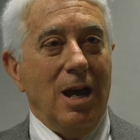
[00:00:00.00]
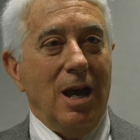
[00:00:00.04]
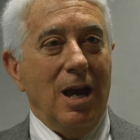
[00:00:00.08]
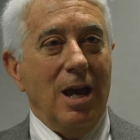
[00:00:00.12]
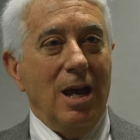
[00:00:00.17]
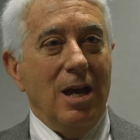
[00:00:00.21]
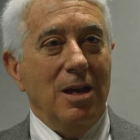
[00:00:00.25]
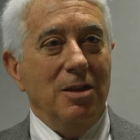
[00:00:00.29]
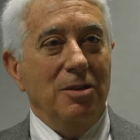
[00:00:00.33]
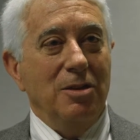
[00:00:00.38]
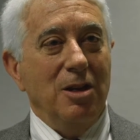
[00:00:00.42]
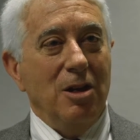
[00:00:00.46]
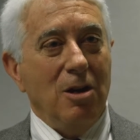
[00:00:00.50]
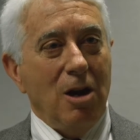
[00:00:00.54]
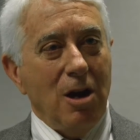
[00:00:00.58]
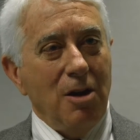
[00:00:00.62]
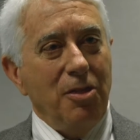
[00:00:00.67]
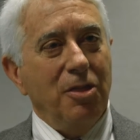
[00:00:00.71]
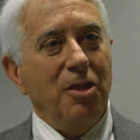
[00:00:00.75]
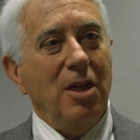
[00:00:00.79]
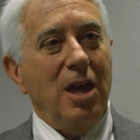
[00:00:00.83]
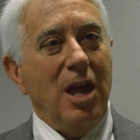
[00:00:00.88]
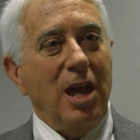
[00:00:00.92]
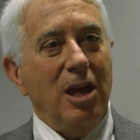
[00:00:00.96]
And there are
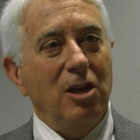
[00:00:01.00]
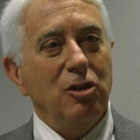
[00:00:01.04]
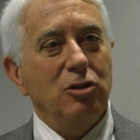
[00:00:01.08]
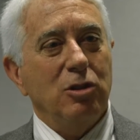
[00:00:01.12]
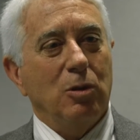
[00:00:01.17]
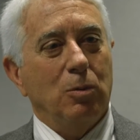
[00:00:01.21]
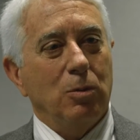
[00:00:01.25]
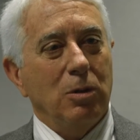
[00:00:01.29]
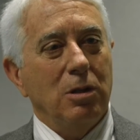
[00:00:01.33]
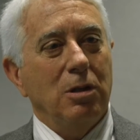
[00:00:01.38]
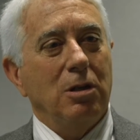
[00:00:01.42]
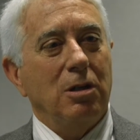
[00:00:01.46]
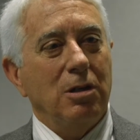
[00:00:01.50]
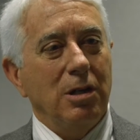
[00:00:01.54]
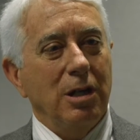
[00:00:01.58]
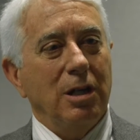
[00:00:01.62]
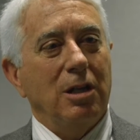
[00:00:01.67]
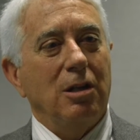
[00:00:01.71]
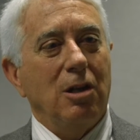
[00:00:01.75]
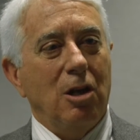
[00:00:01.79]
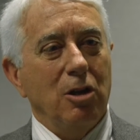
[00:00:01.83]
things that we're learning